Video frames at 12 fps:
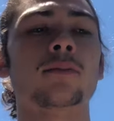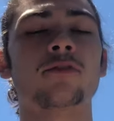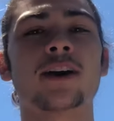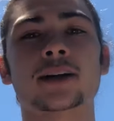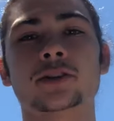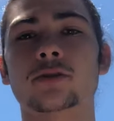
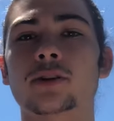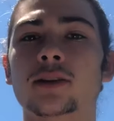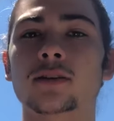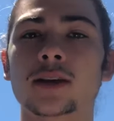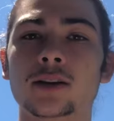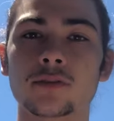factor
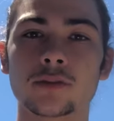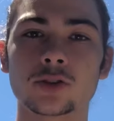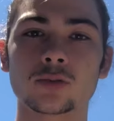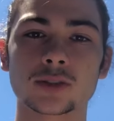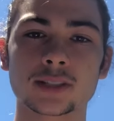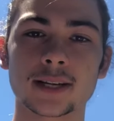in
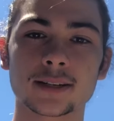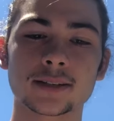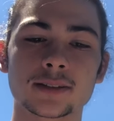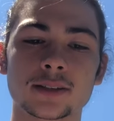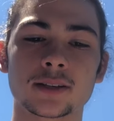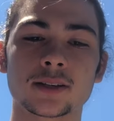individuals'
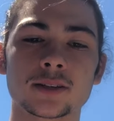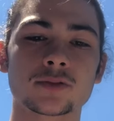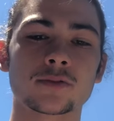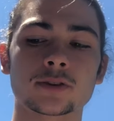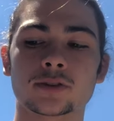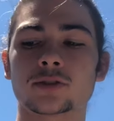tendencies
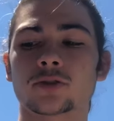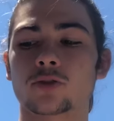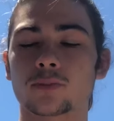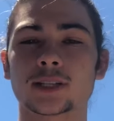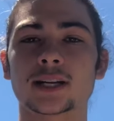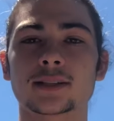versus
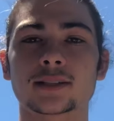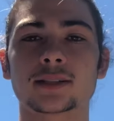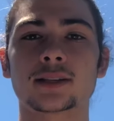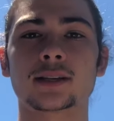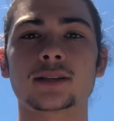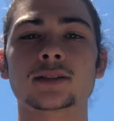group
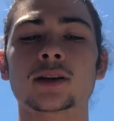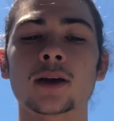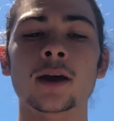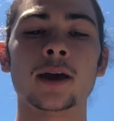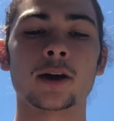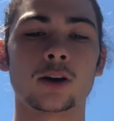tendencies
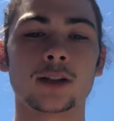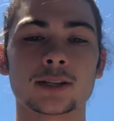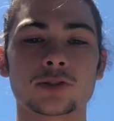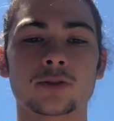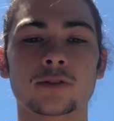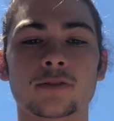and all that
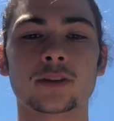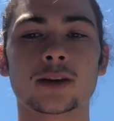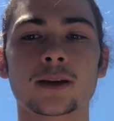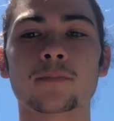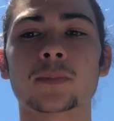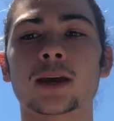sort of
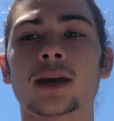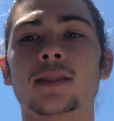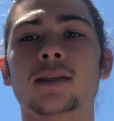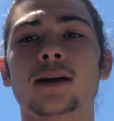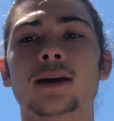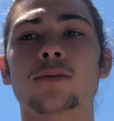thing.
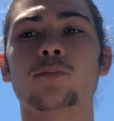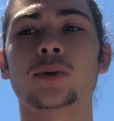And then